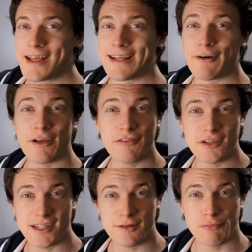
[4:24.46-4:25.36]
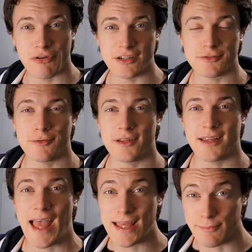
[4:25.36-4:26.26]
Now, if you did print with
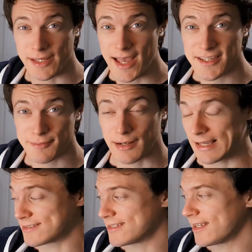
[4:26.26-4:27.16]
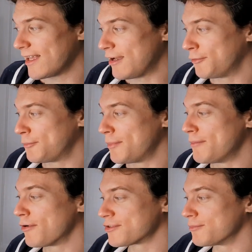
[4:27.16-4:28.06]
ABS plastic, it would be
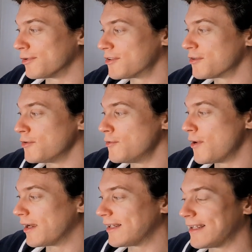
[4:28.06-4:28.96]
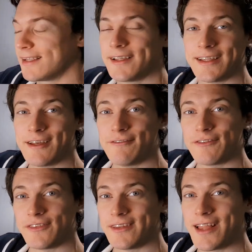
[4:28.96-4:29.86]
possible to give
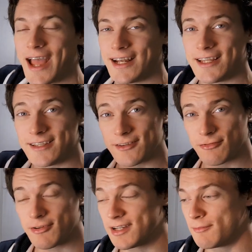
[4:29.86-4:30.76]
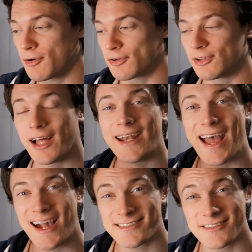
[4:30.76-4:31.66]
any 3D model an
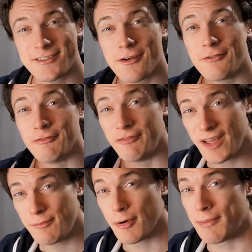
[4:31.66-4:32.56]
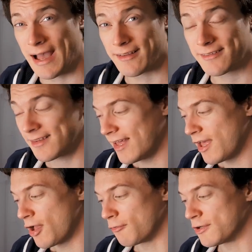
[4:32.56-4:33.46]
acetone vapor bath,
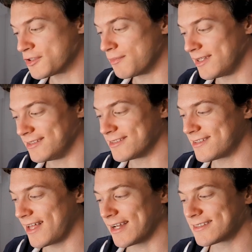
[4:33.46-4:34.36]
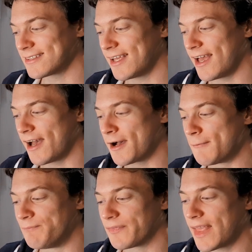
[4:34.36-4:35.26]
which means that
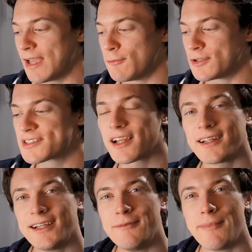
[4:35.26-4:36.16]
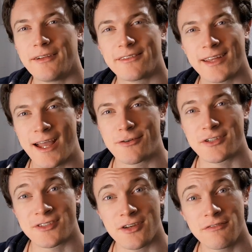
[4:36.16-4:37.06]
it would slightly melt the outer
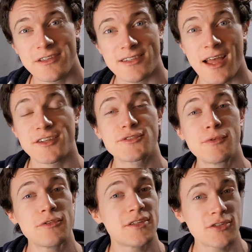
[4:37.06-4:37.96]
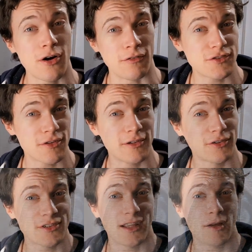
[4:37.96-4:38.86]
surface and smooth it off, so it
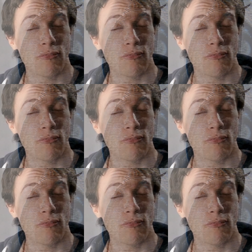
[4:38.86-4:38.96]
looks like a